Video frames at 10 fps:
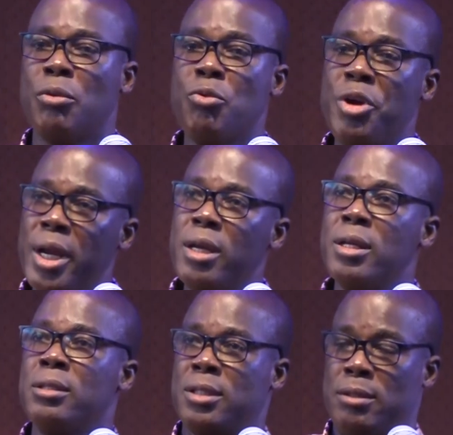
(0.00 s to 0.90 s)
read
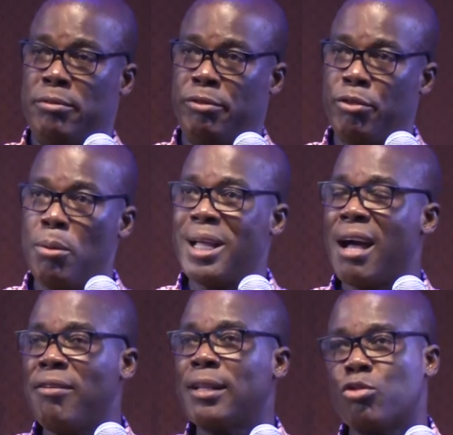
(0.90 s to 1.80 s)
it from
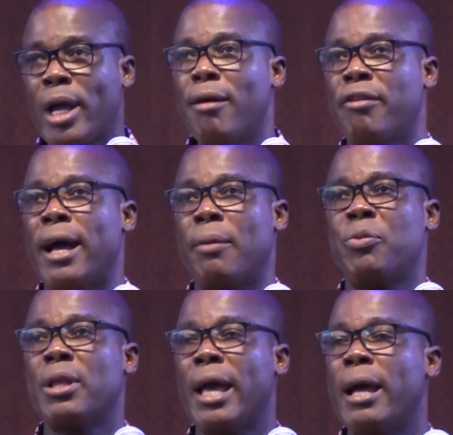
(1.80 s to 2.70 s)
cover to cover,
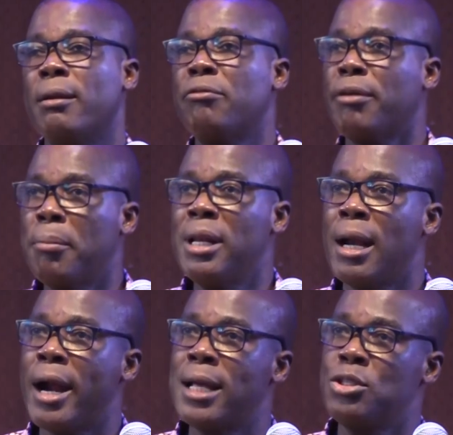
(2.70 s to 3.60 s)
and
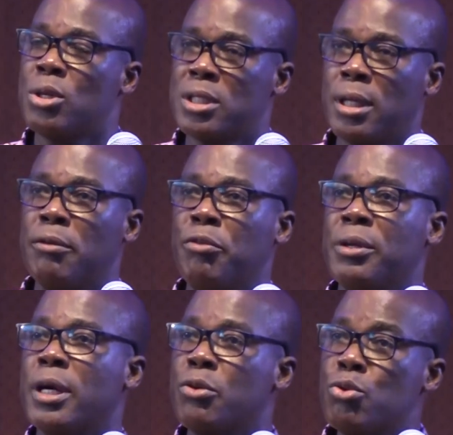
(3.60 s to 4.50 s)
familiarize yourself
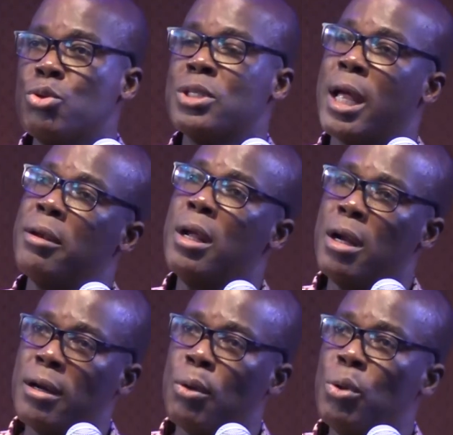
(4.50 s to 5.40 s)
with the rules
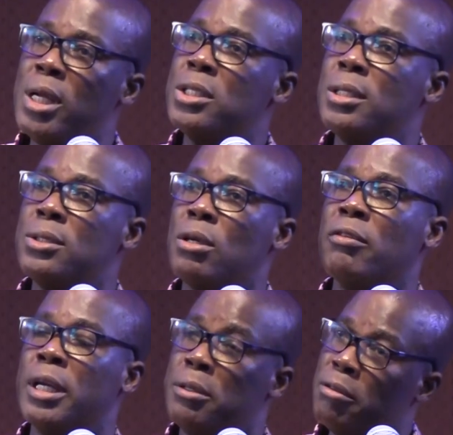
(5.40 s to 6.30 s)
and regulations
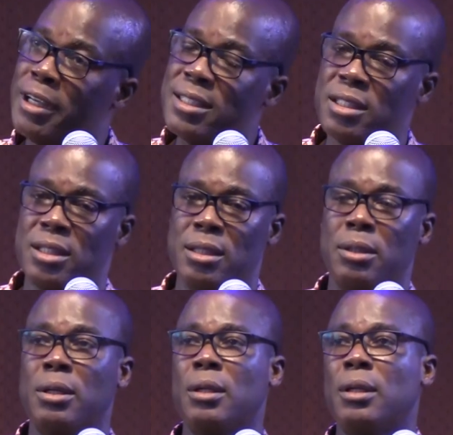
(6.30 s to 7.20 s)
of the university.
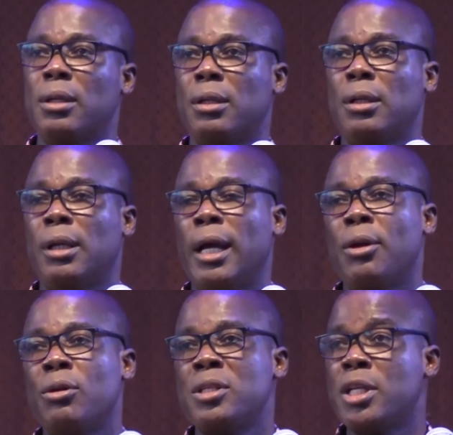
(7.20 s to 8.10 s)

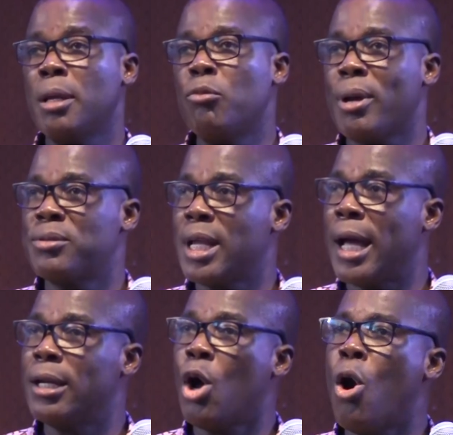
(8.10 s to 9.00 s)
And on the same
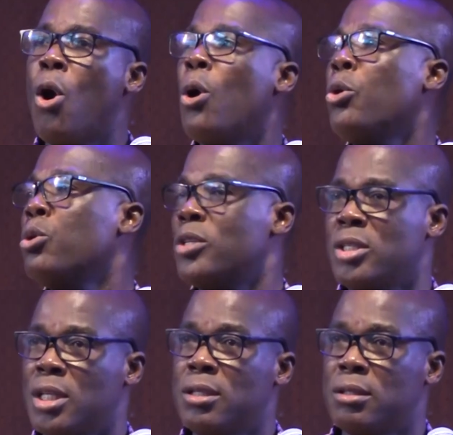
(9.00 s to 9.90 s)
website, all
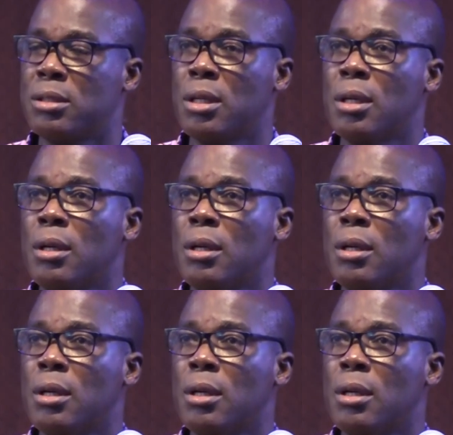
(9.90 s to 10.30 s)
notices